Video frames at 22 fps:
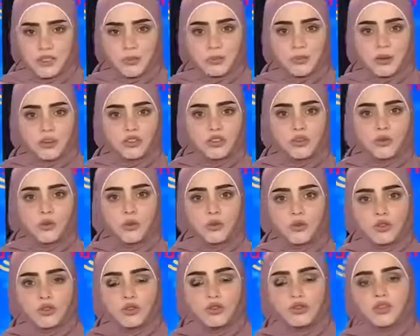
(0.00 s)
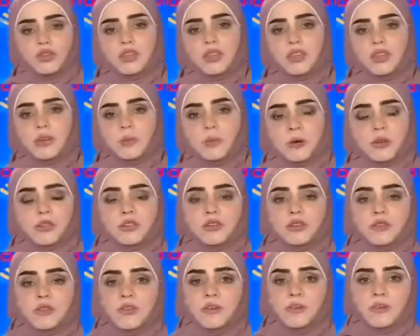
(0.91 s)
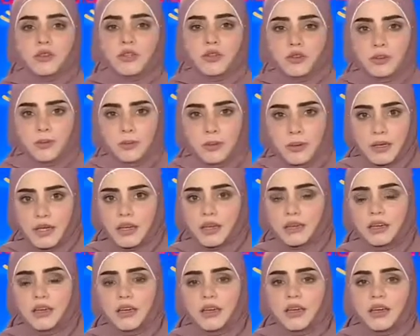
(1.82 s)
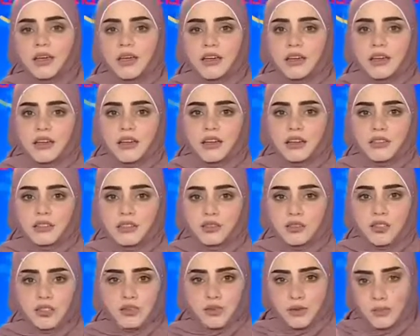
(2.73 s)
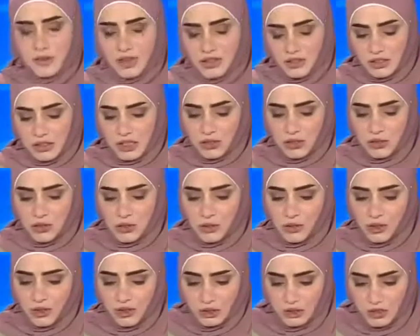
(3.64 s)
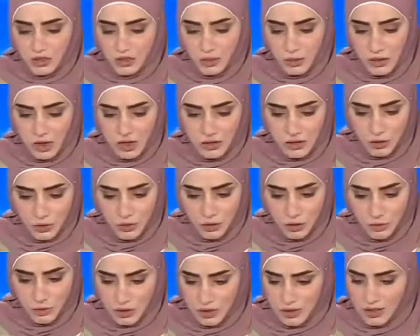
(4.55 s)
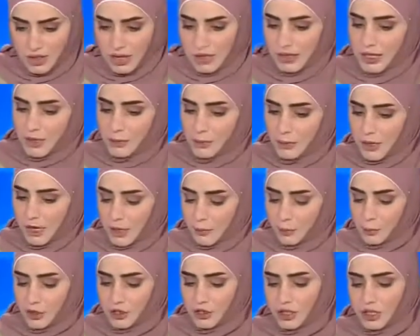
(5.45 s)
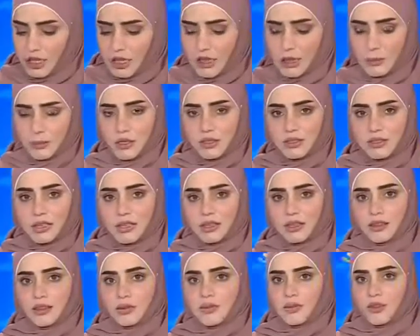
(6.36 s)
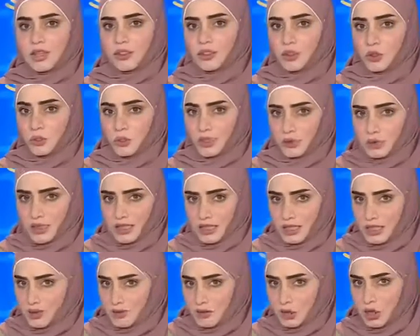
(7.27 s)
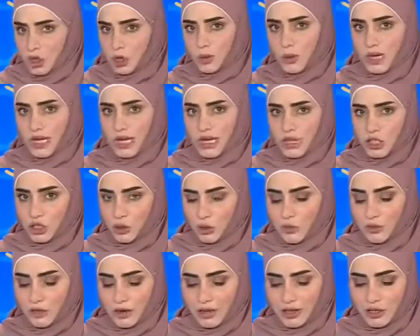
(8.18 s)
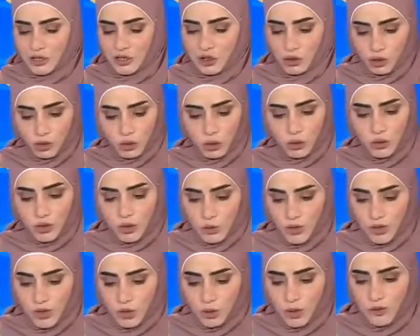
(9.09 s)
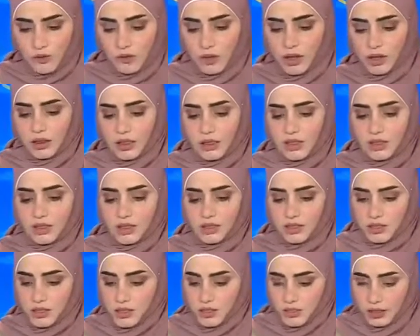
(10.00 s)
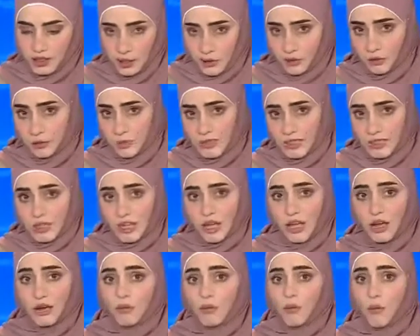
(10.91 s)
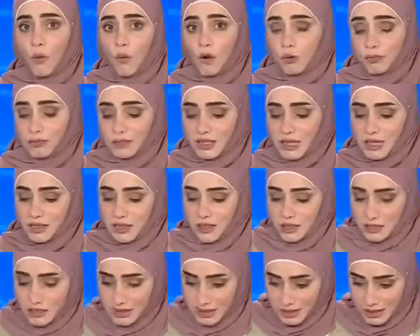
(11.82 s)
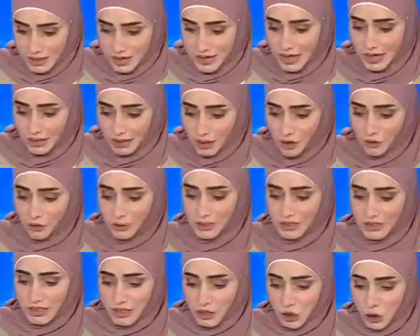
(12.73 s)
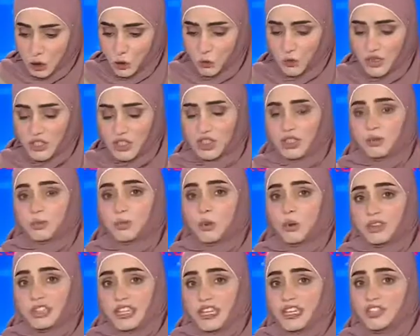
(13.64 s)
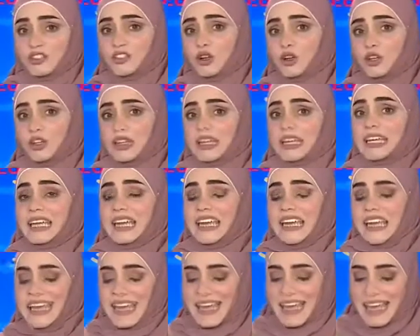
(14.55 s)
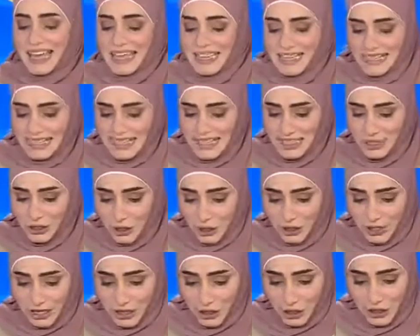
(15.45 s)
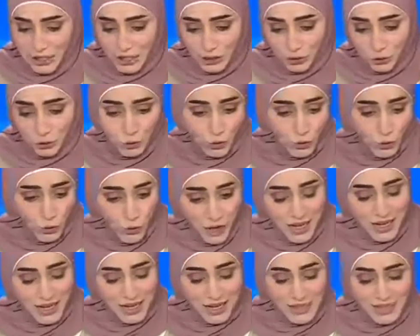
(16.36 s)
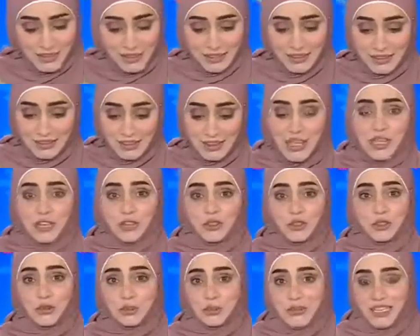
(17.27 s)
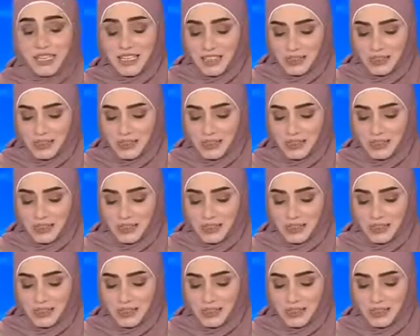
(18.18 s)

pressure, also to the pressure from the European countries, from the international community, to be honest with you, because they keep pressuring Lebanon, telling them that you will receive no aid, no financial loans whatsoever unless there's a government formed and unless that government is trusted both internally and internationally. I don't know why yes, it well, should be uh,